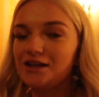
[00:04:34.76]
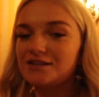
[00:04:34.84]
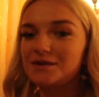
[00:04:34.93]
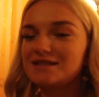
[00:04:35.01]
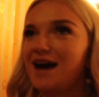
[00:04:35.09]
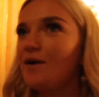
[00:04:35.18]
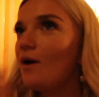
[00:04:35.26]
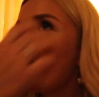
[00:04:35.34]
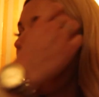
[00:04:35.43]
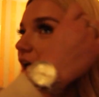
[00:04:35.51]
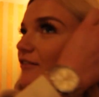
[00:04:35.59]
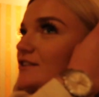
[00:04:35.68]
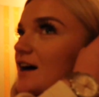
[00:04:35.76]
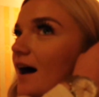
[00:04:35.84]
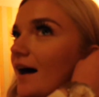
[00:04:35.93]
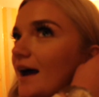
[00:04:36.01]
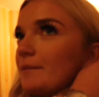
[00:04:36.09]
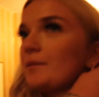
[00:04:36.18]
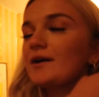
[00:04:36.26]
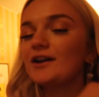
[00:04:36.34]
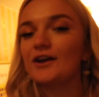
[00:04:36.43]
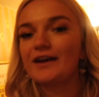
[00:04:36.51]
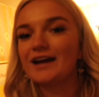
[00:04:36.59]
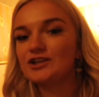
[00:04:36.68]
So it's now half time and we're
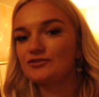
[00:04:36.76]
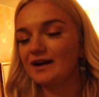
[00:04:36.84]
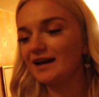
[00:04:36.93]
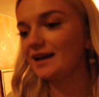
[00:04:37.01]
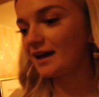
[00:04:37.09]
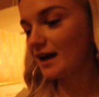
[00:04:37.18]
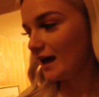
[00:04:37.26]
gonna go get a drink.